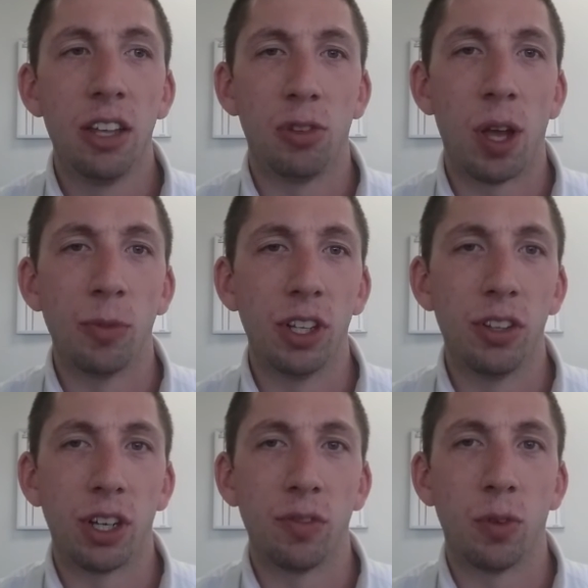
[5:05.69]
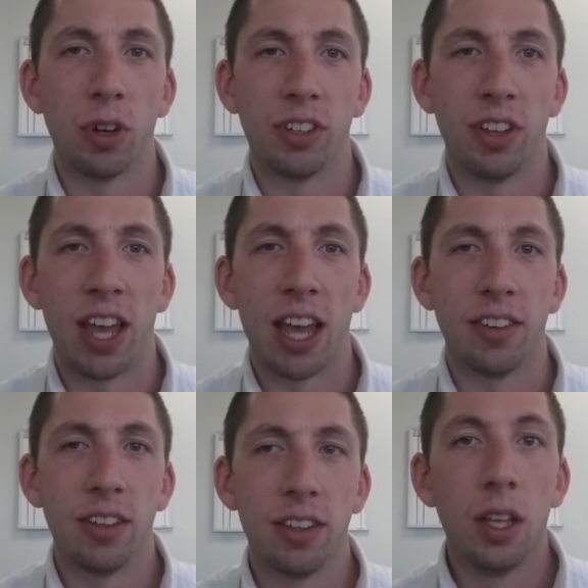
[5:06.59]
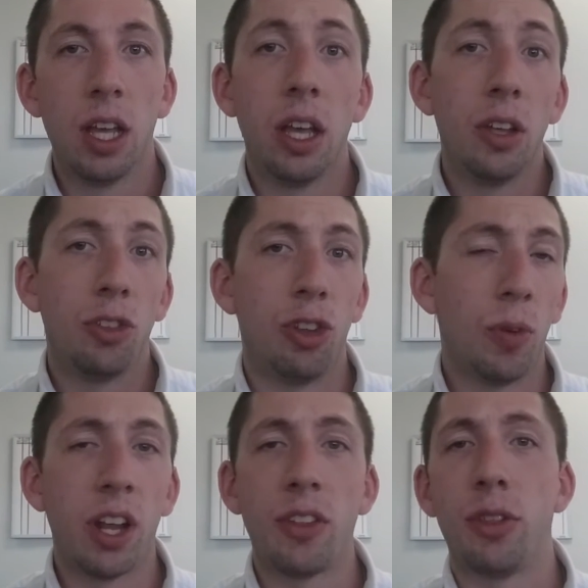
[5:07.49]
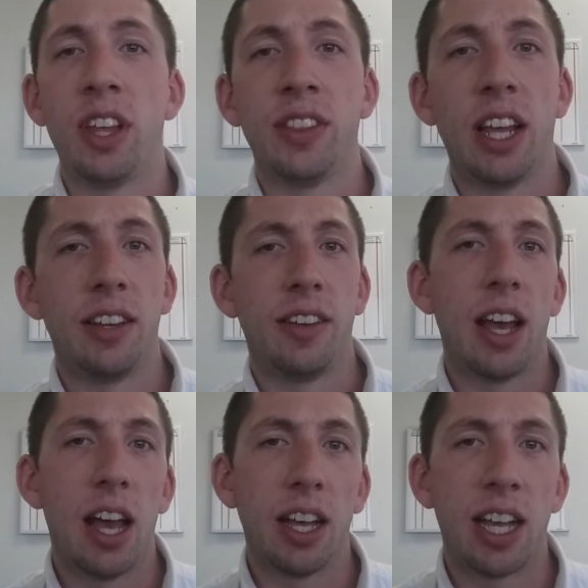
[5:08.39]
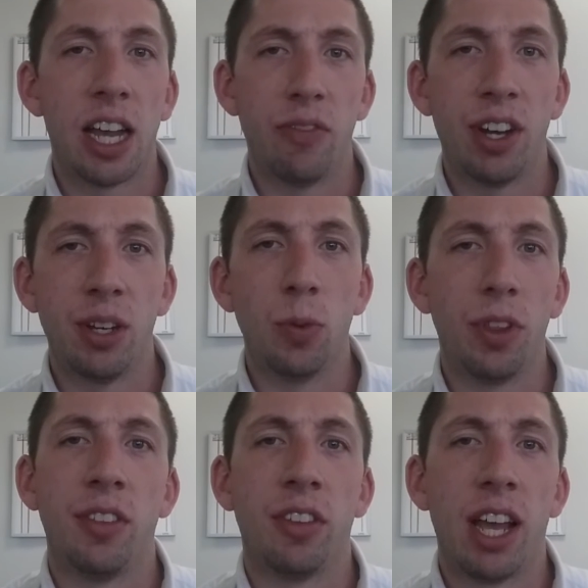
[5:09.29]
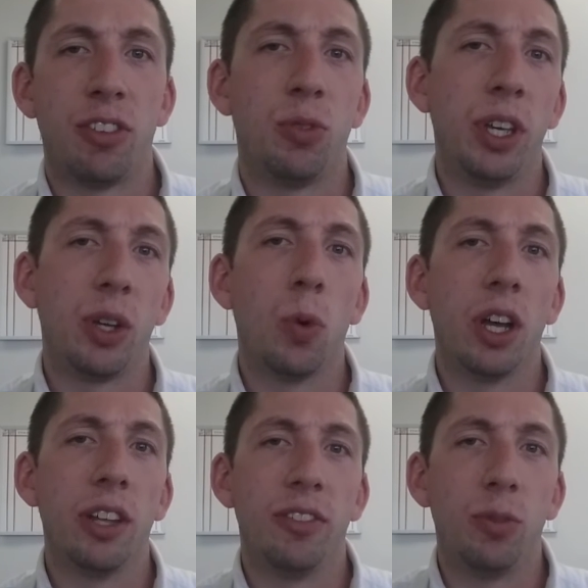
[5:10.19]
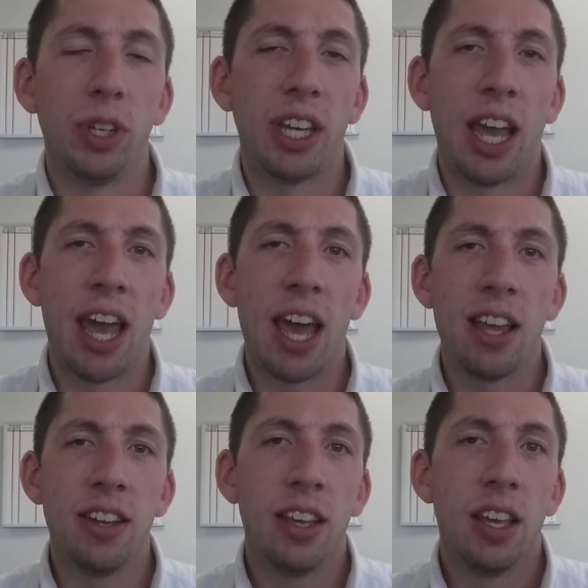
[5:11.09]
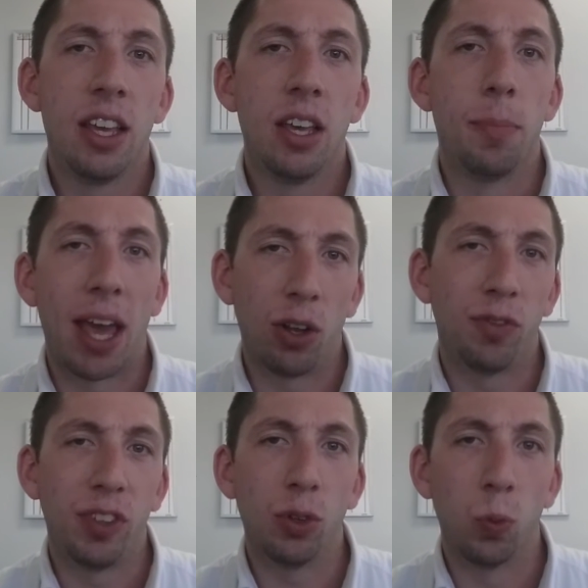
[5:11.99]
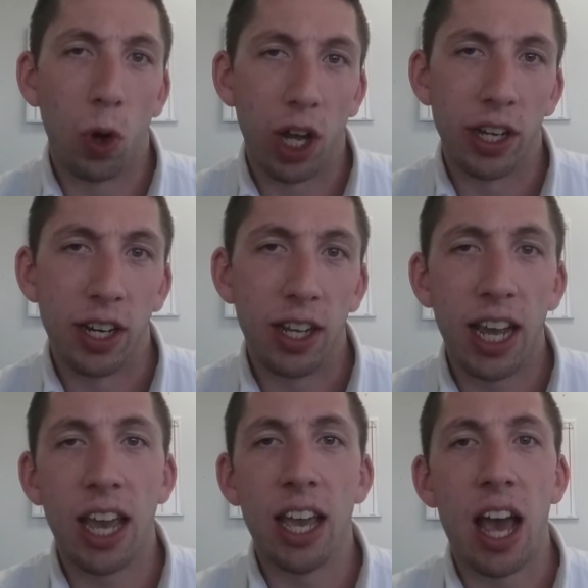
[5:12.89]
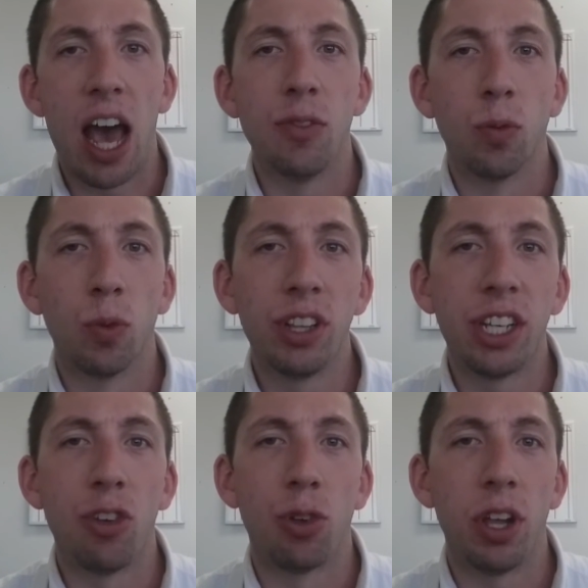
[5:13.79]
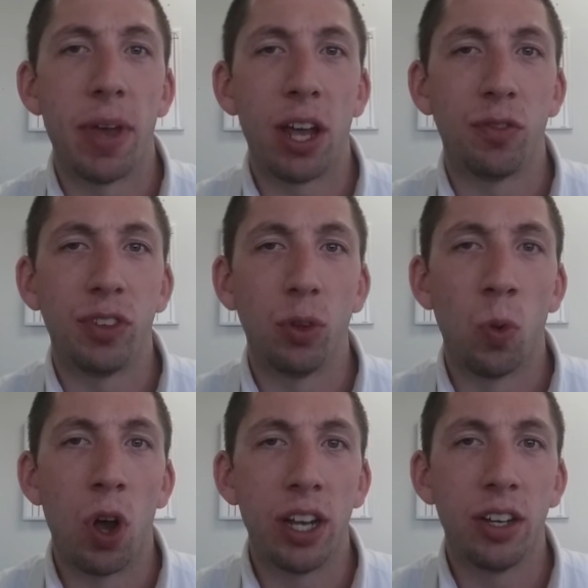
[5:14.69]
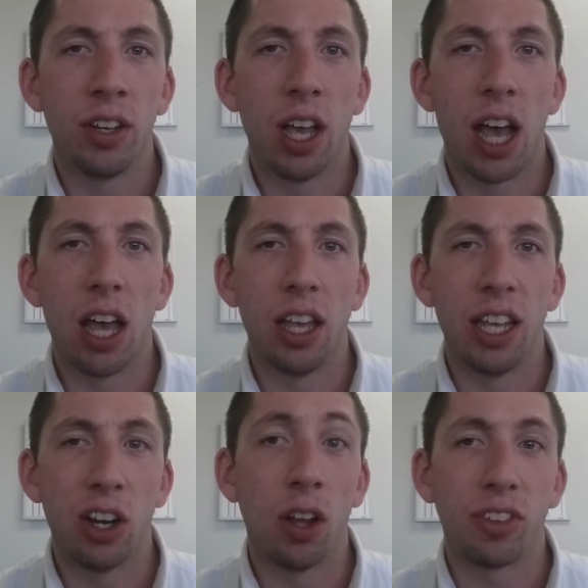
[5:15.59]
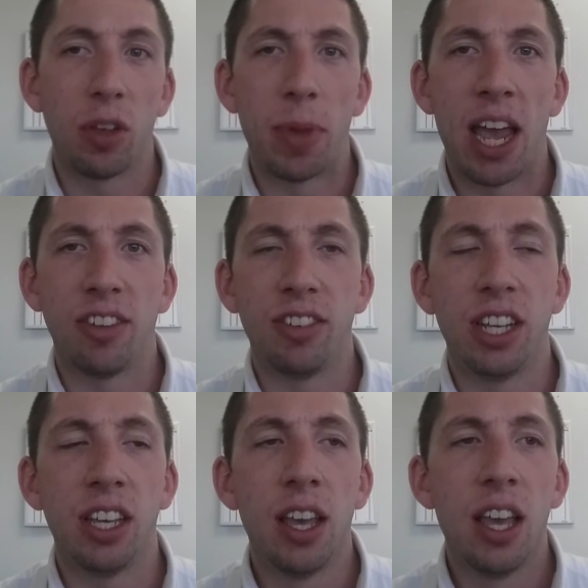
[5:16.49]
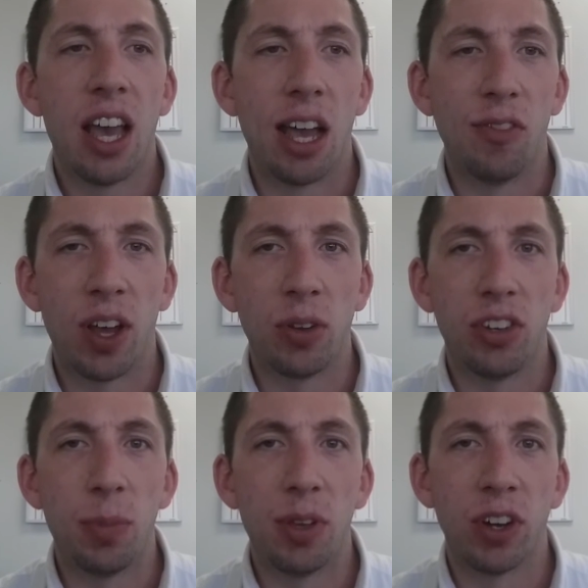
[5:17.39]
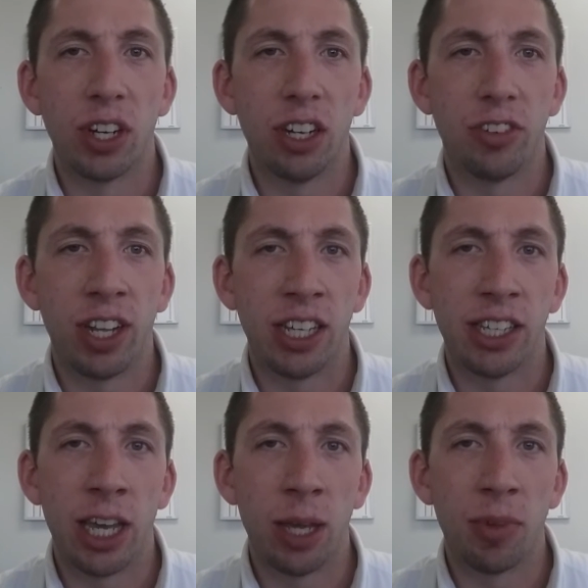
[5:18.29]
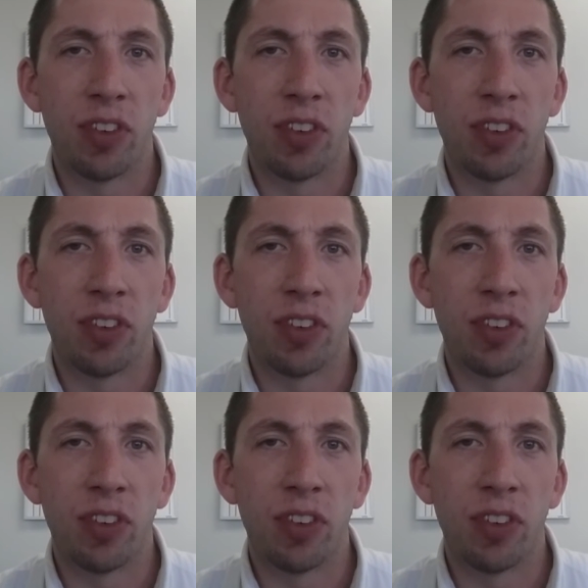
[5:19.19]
So I'm really looking forward to that. So another thing that kind of ended within the last week was we had Battlefield 1. And I've really enjoyed Battlefield 1 in all its capacity. I found it to be a very entertaining game.